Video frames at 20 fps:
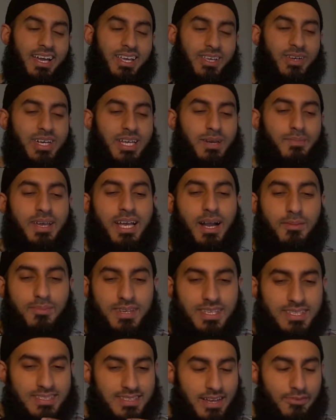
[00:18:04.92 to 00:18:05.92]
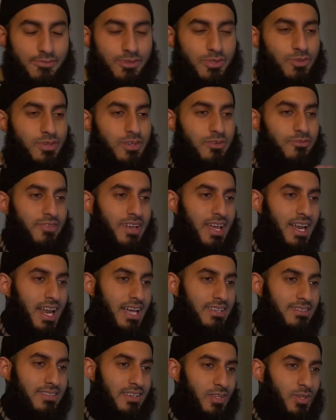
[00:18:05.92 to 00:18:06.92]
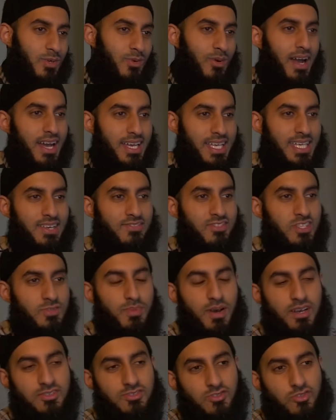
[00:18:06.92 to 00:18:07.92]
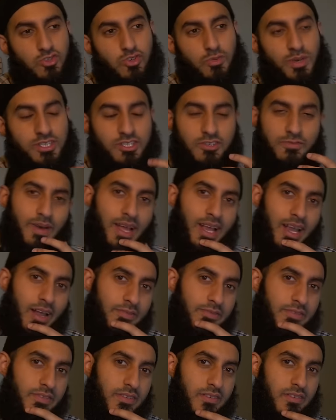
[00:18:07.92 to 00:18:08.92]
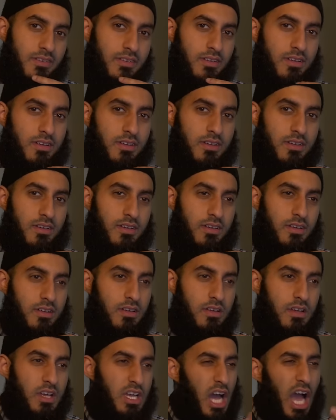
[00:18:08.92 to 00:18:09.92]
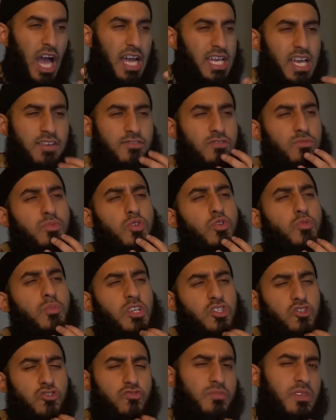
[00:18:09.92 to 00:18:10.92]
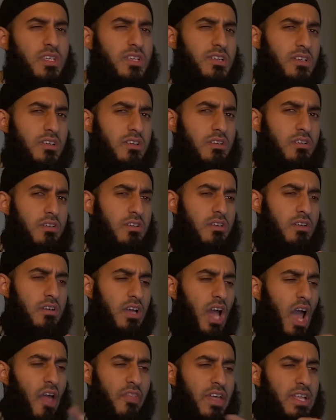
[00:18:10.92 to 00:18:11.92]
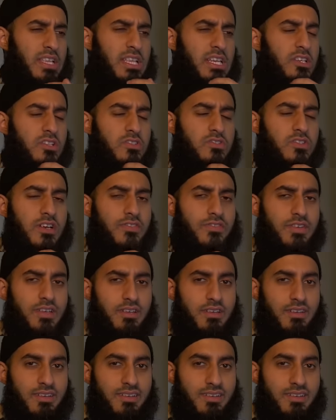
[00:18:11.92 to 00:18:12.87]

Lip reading: You're going to break up in this life when you can realize that, you know, I gave this person too much of my love. I gave them too much of me. And they didn't deserve it.